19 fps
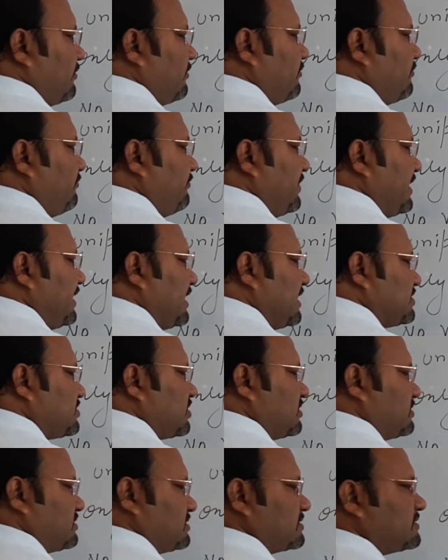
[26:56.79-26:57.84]

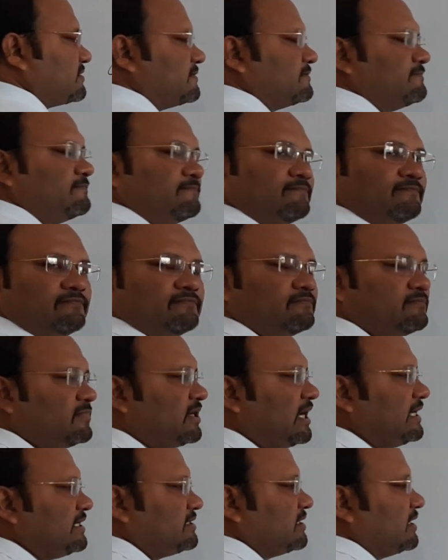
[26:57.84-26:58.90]
variations,
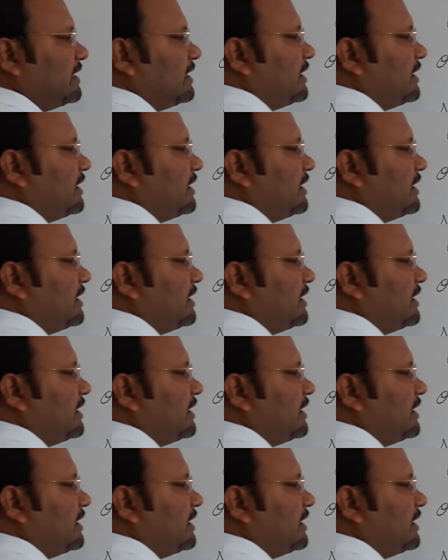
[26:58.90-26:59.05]
right?